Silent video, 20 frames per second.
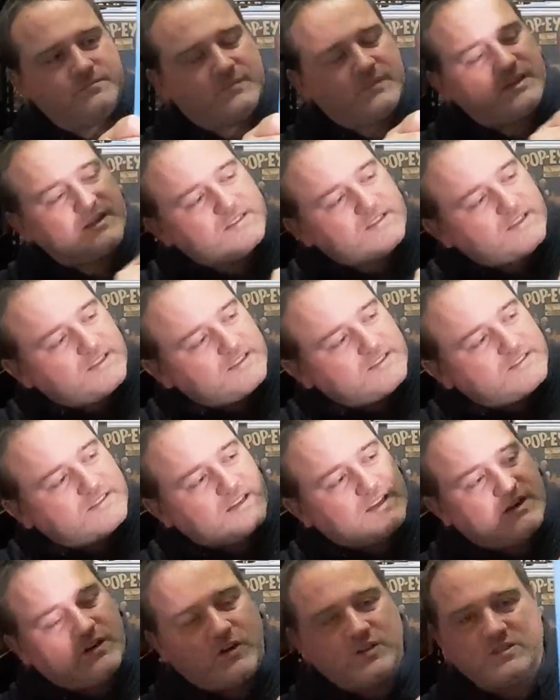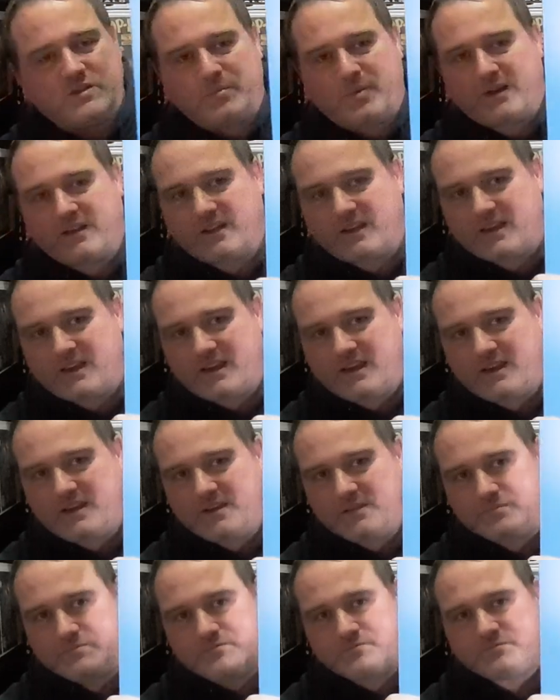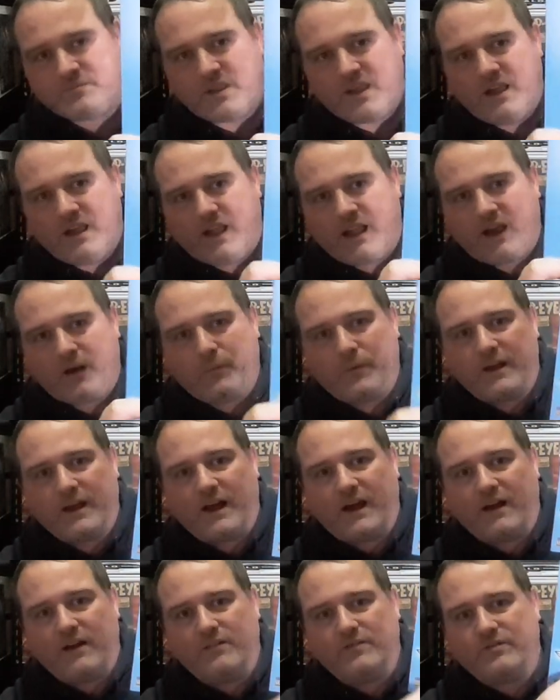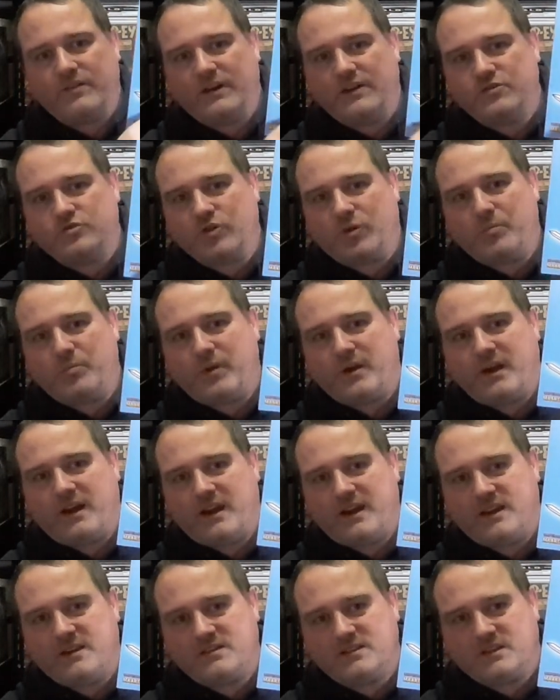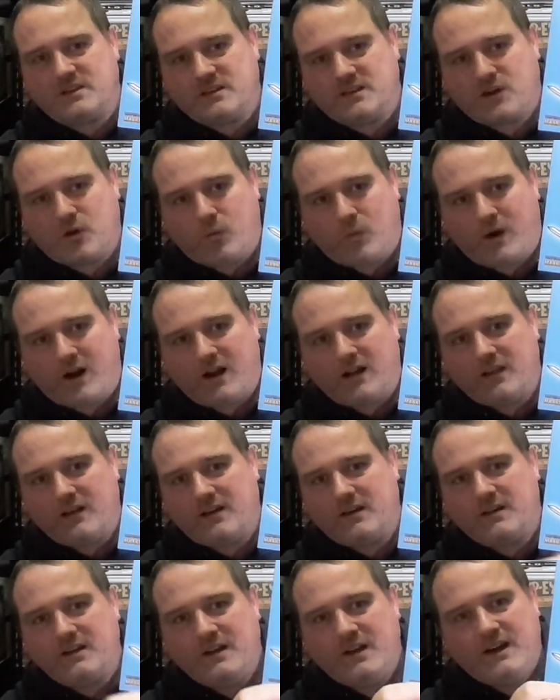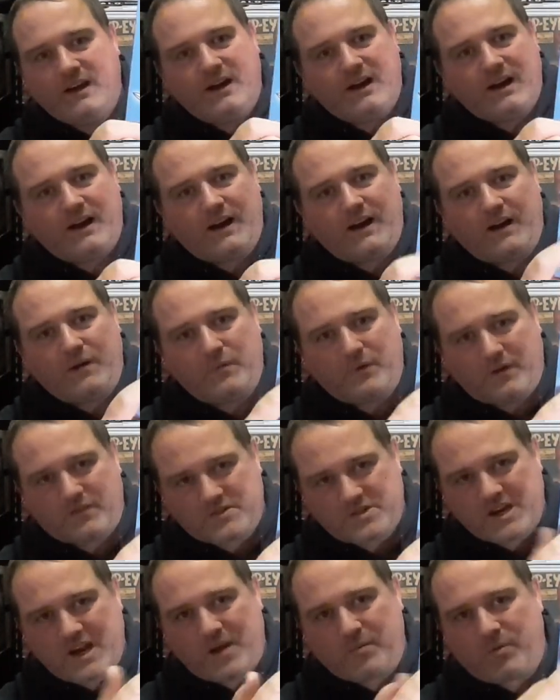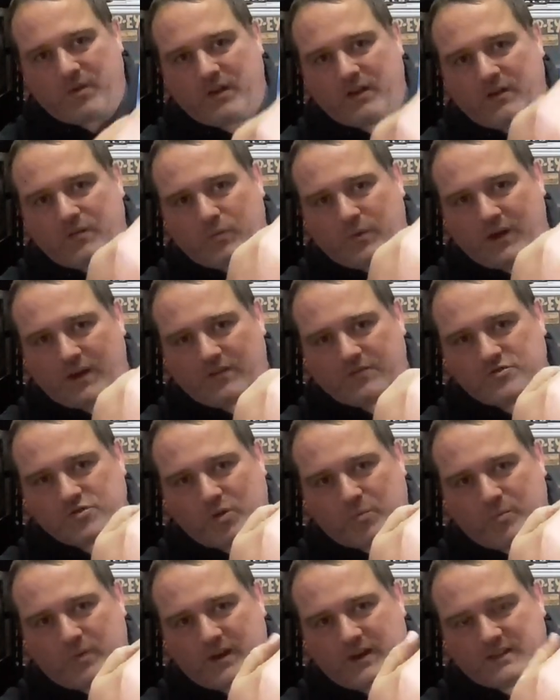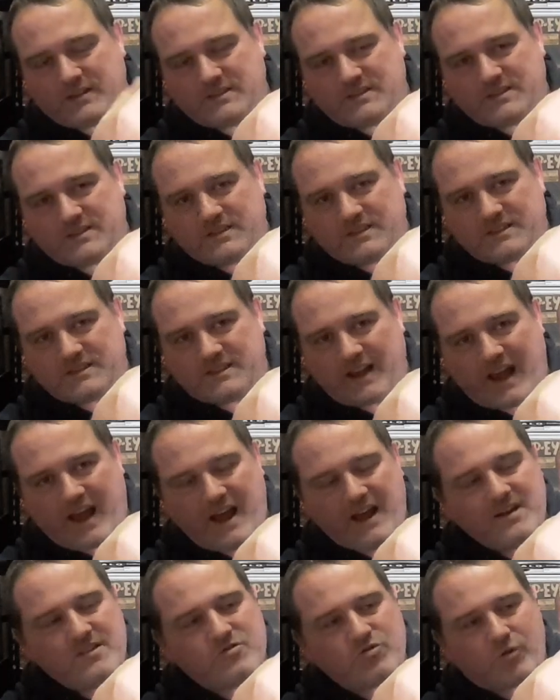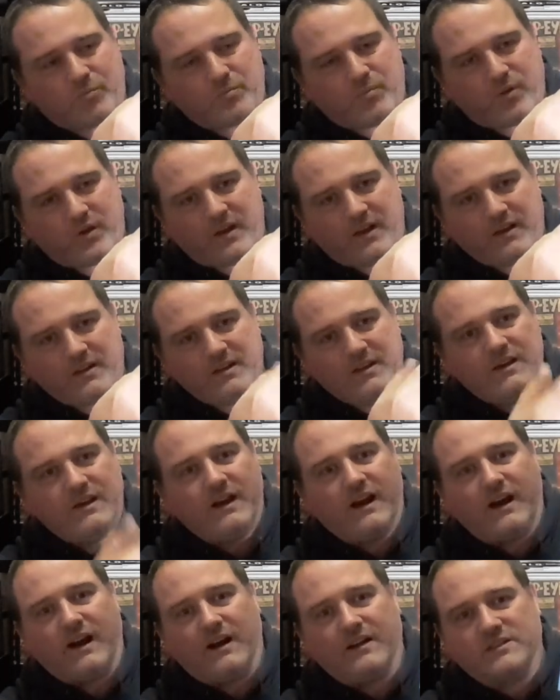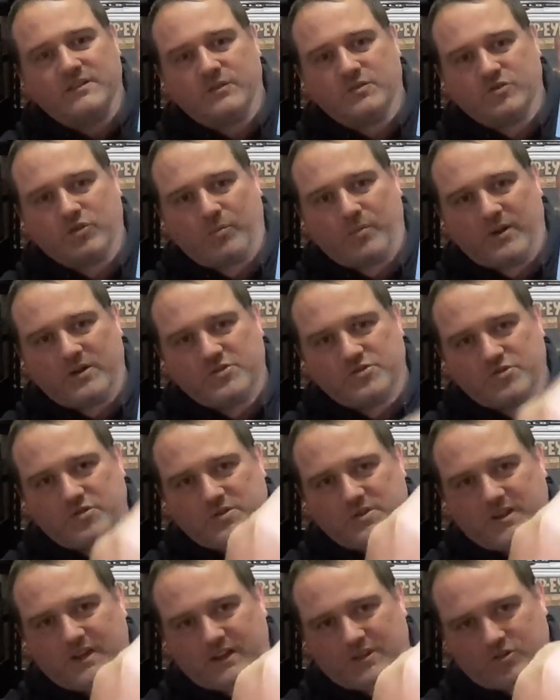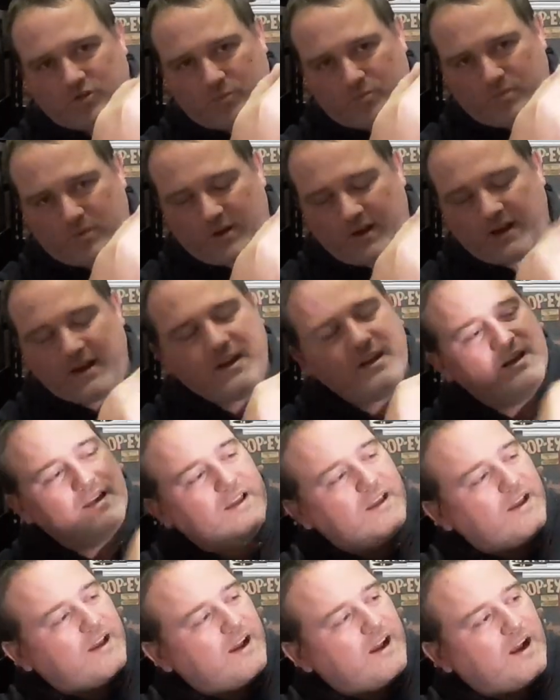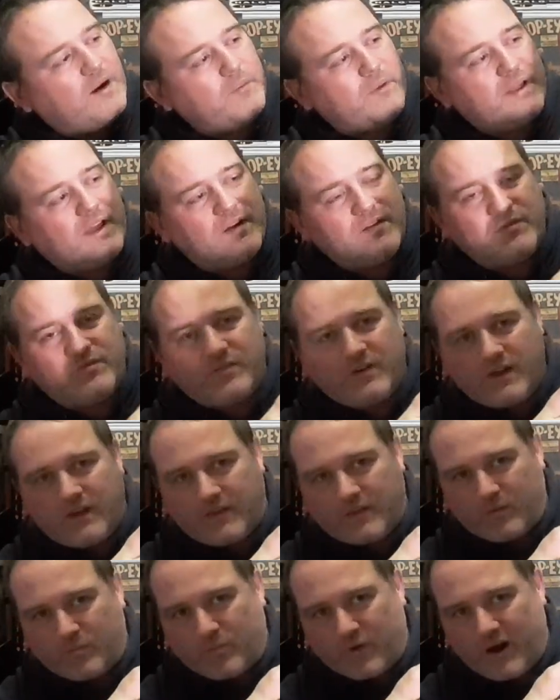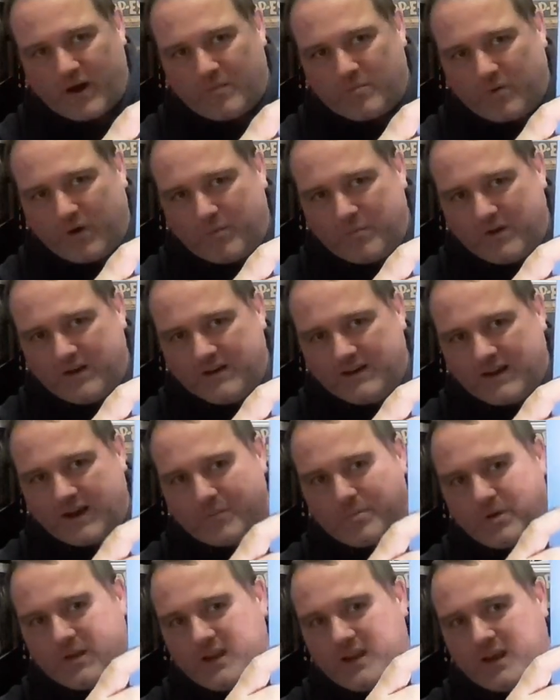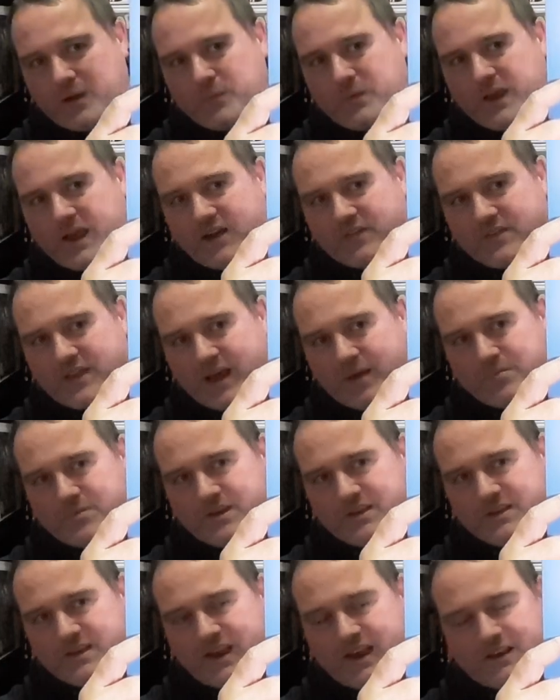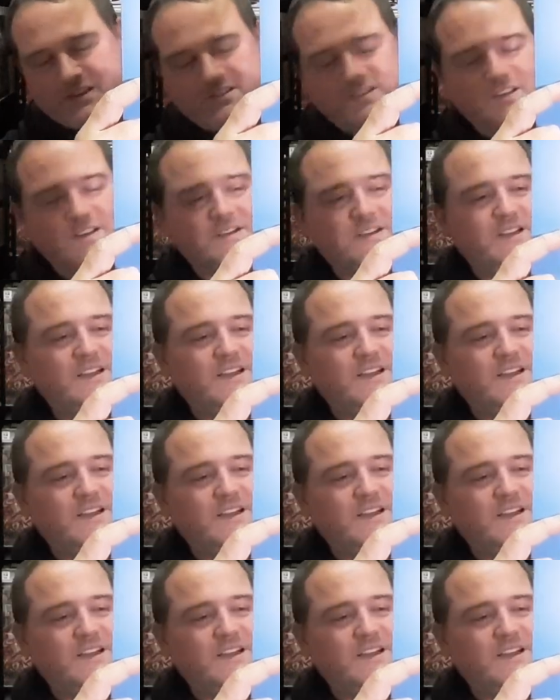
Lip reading: this is Aussie Battler here. And we have Drop Bear, he's a koala. We have Champion, we have Drop Bear's dad, Drop Bear. So Drop Bear Jr. and Drop Bear. We have the Brown Bomber up here, and we have Captain Yowza.